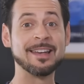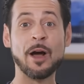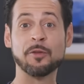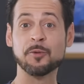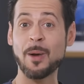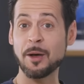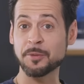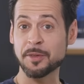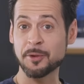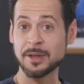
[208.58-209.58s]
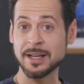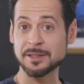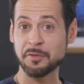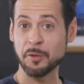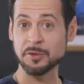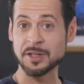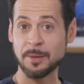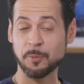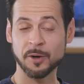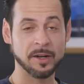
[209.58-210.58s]
Now, throughout the 30 days of
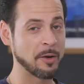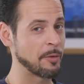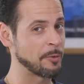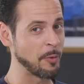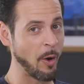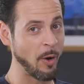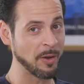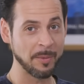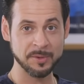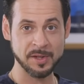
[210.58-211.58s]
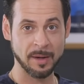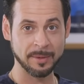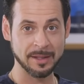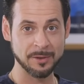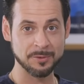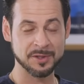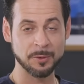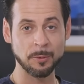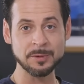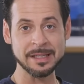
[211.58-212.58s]
Photoshop, we're gonna go through all the most commonly used
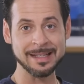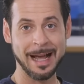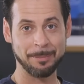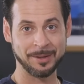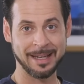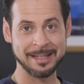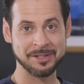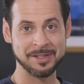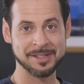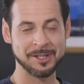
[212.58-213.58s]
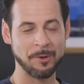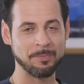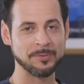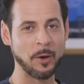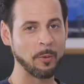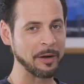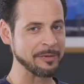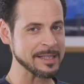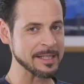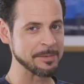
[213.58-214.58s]
tools and applications, so don't worry
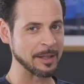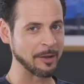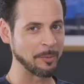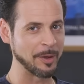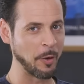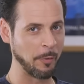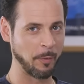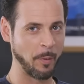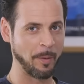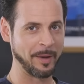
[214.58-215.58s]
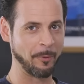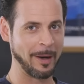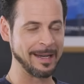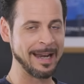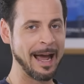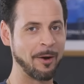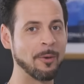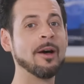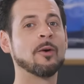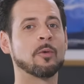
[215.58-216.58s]
if it seems a little bit overwhelming right
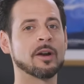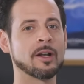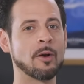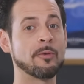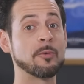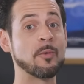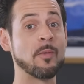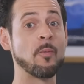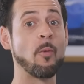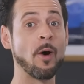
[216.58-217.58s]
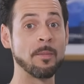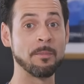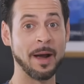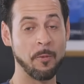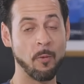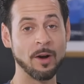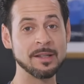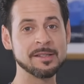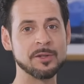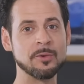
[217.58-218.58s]
now. We're gonna go through them one by
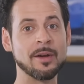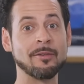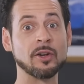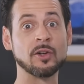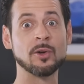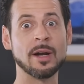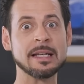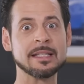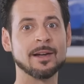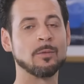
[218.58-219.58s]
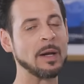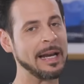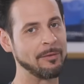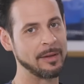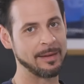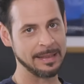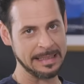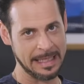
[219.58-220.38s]
one so you have a good idea of what everything